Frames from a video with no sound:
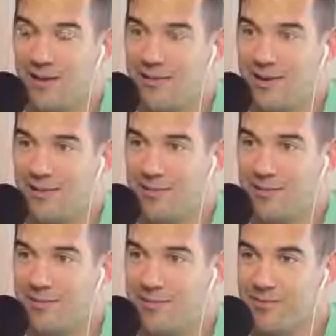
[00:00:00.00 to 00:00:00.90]
And all started
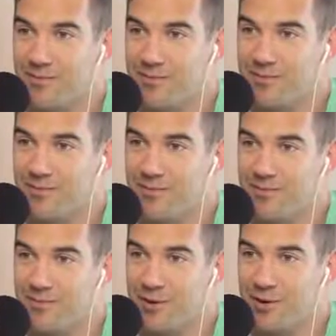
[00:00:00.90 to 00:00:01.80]
from
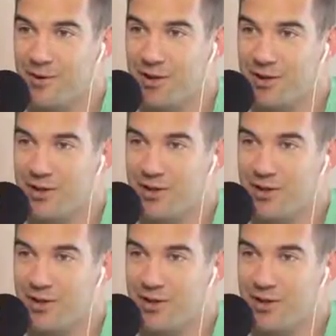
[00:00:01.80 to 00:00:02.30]
your garage.